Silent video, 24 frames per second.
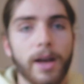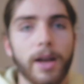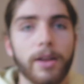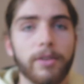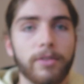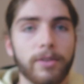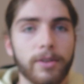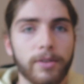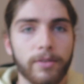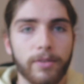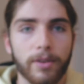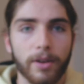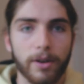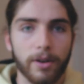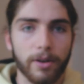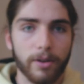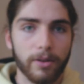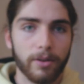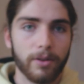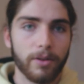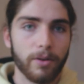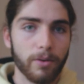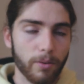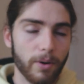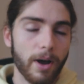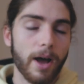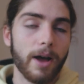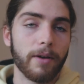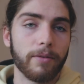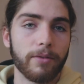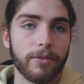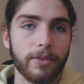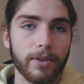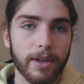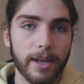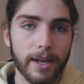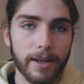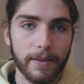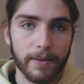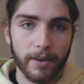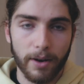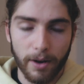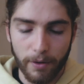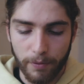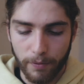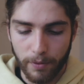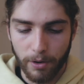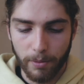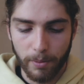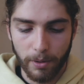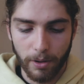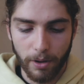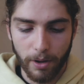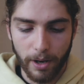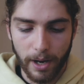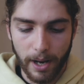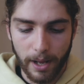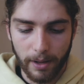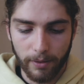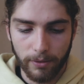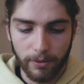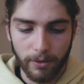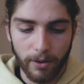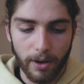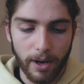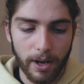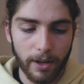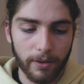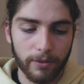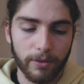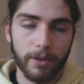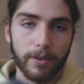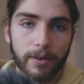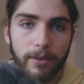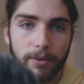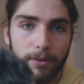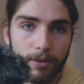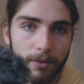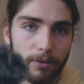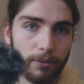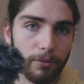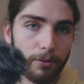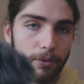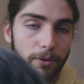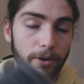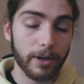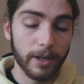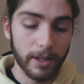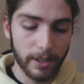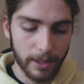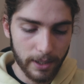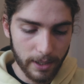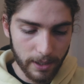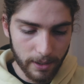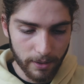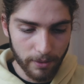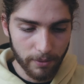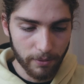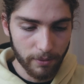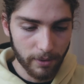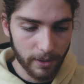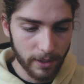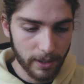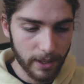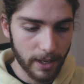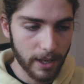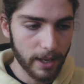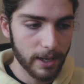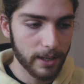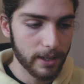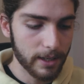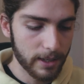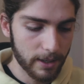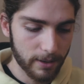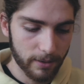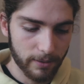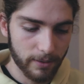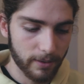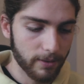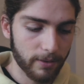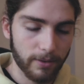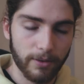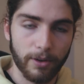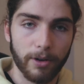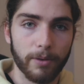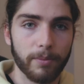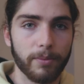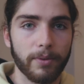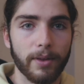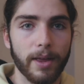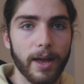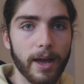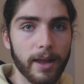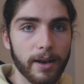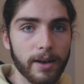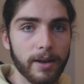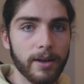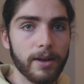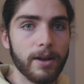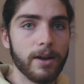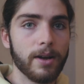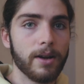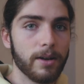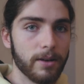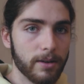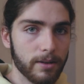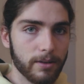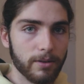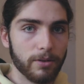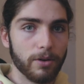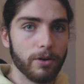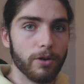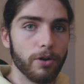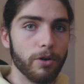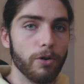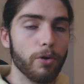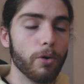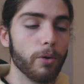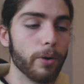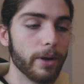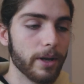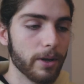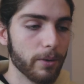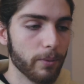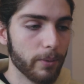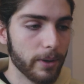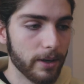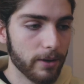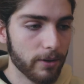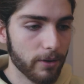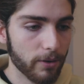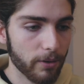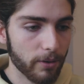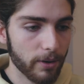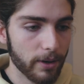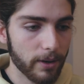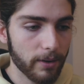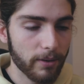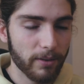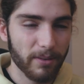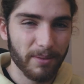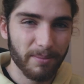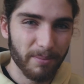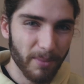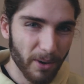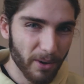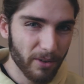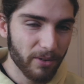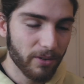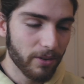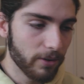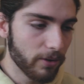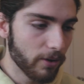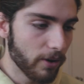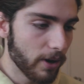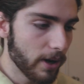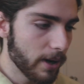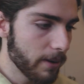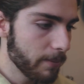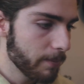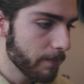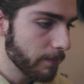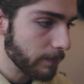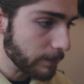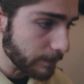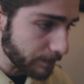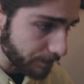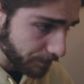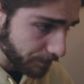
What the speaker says: As you can tell, or I have seen, that I film a lot outside, so this is really, really handy because it stops that annoying wind noise most of the time.